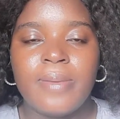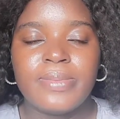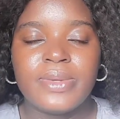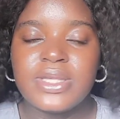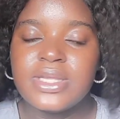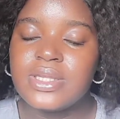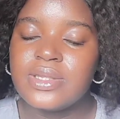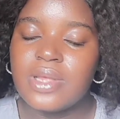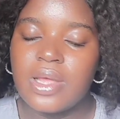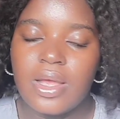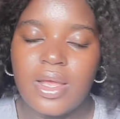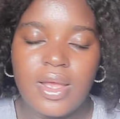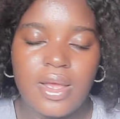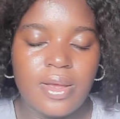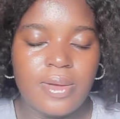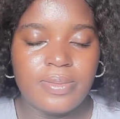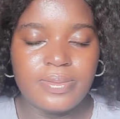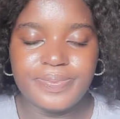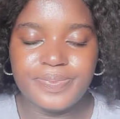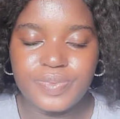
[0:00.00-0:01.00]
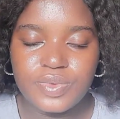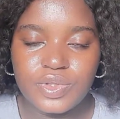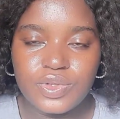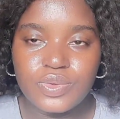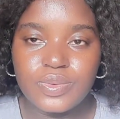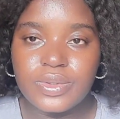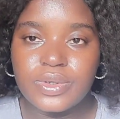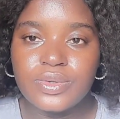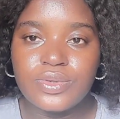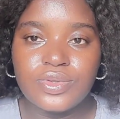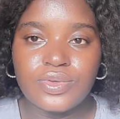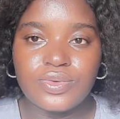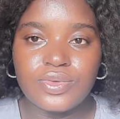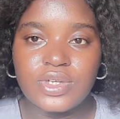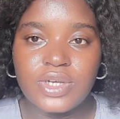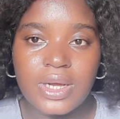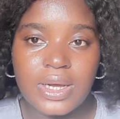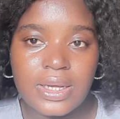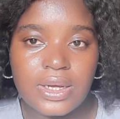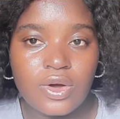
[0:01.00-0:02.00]
Please do well to
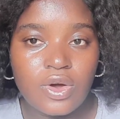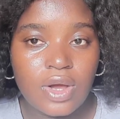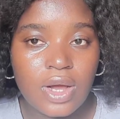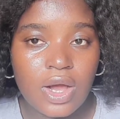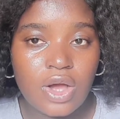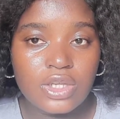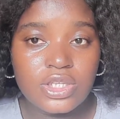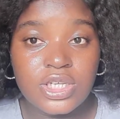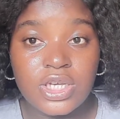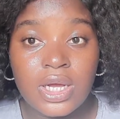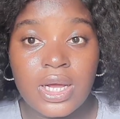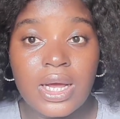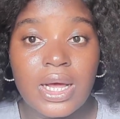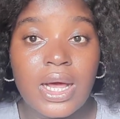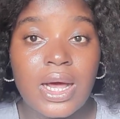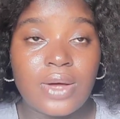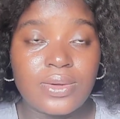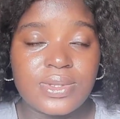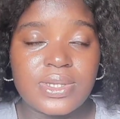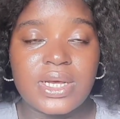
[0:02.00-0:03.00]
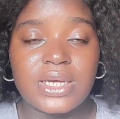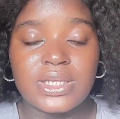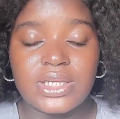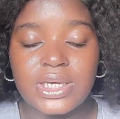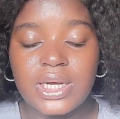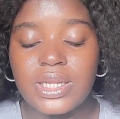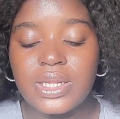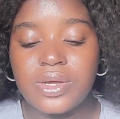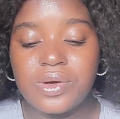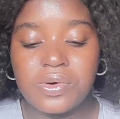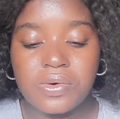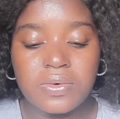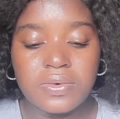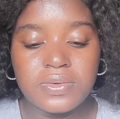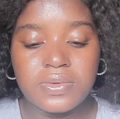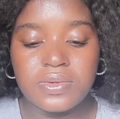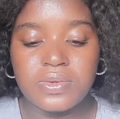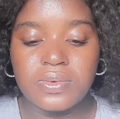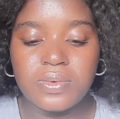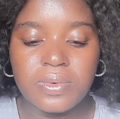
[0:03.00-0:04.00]
check out our channel
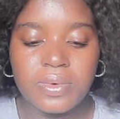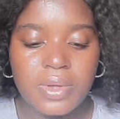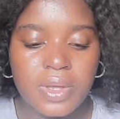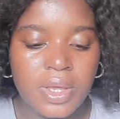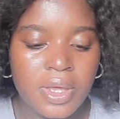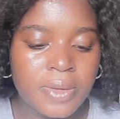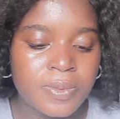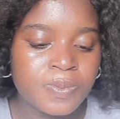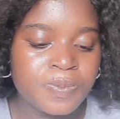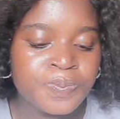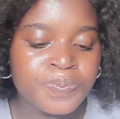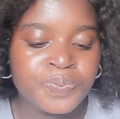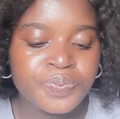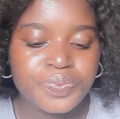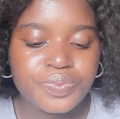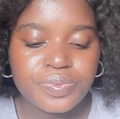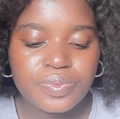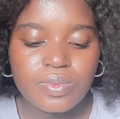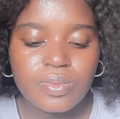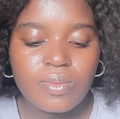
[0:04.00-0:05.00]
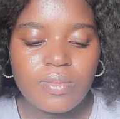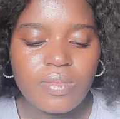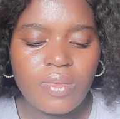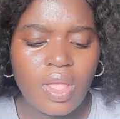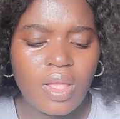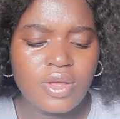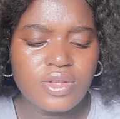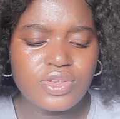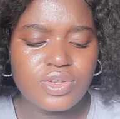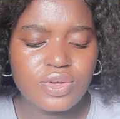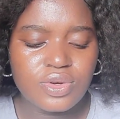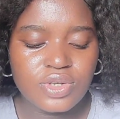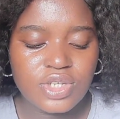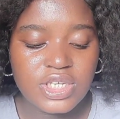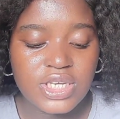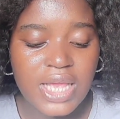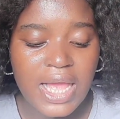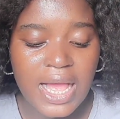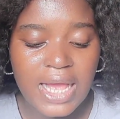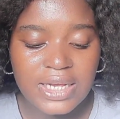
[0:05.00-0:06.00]
also. Okay, so
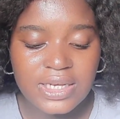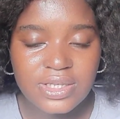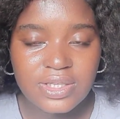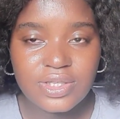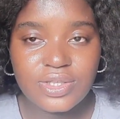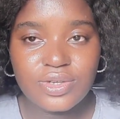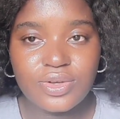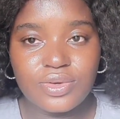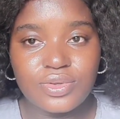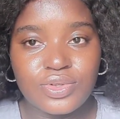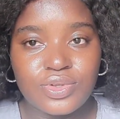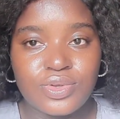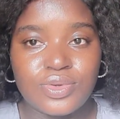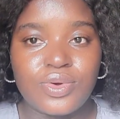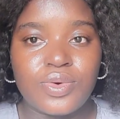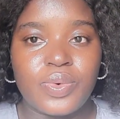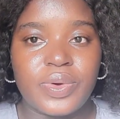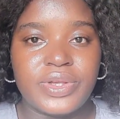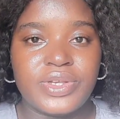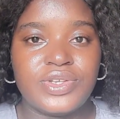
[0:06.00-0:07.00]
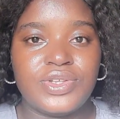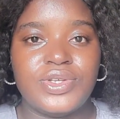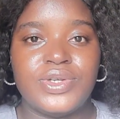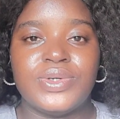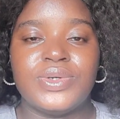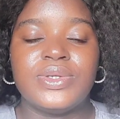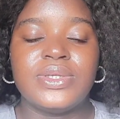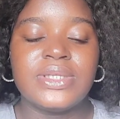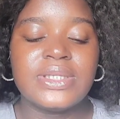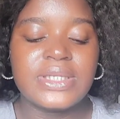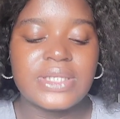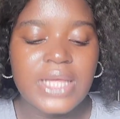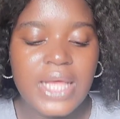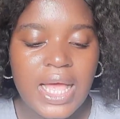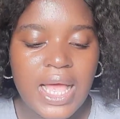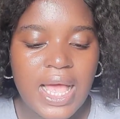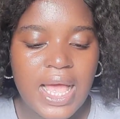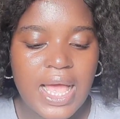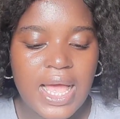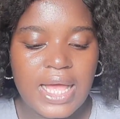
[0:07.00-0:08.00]
she asked two questions,
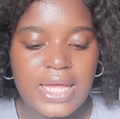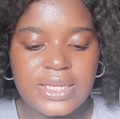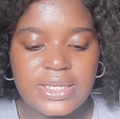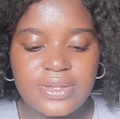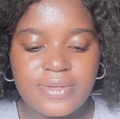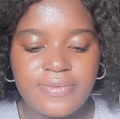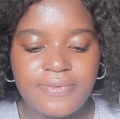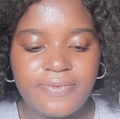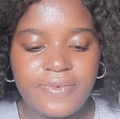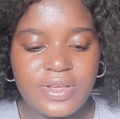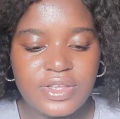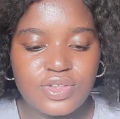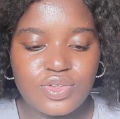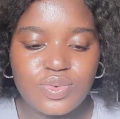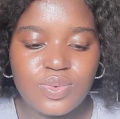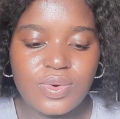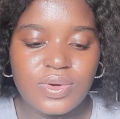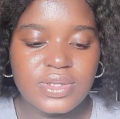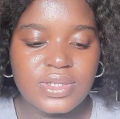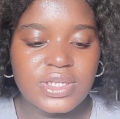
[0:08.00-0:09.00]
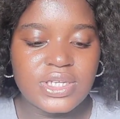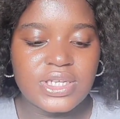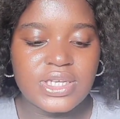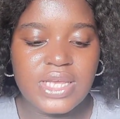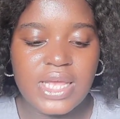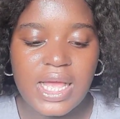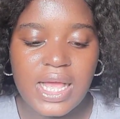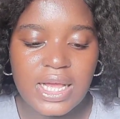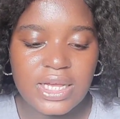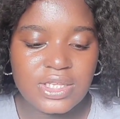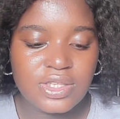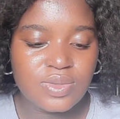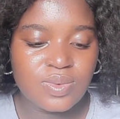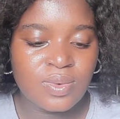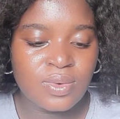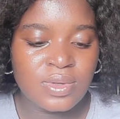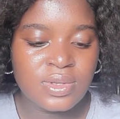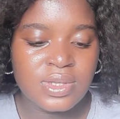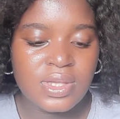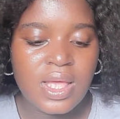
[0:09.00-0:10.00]
and the first one she asked
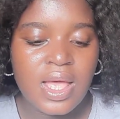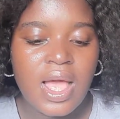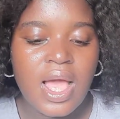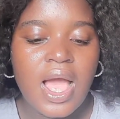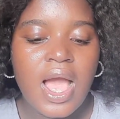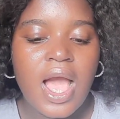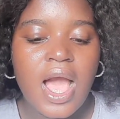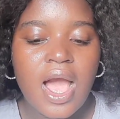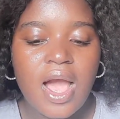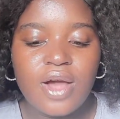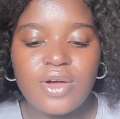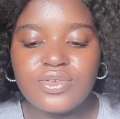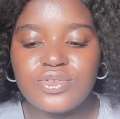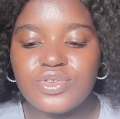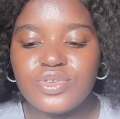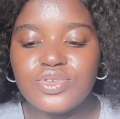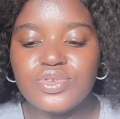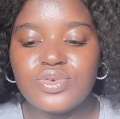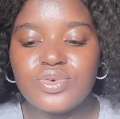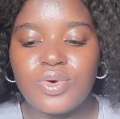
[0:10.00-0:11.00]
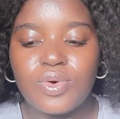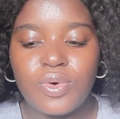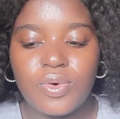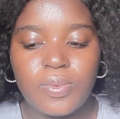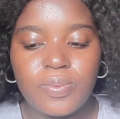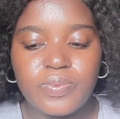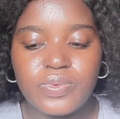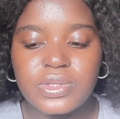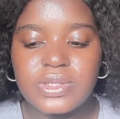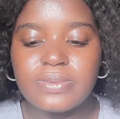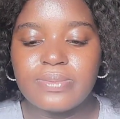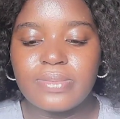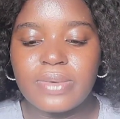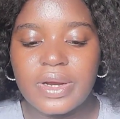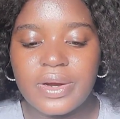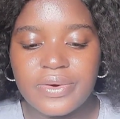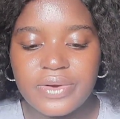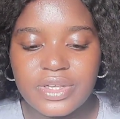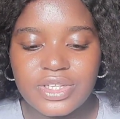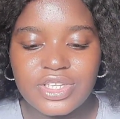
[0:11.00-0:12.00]
was, how do you cope with
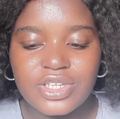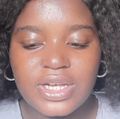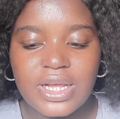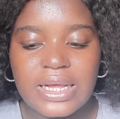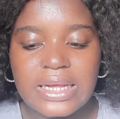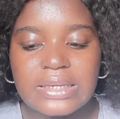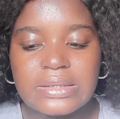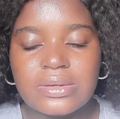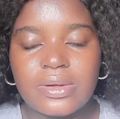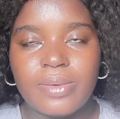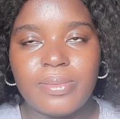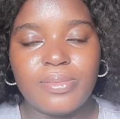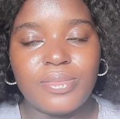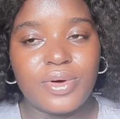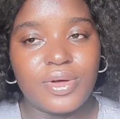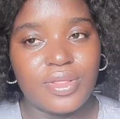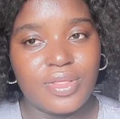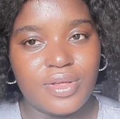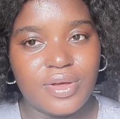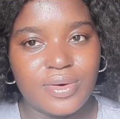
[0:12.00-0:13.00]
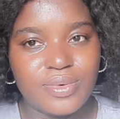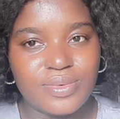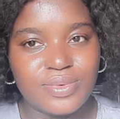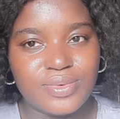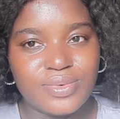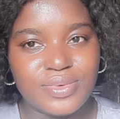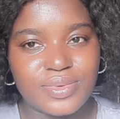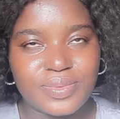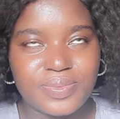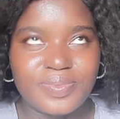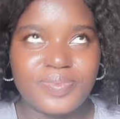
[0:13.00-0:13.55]
marriage and motherhood?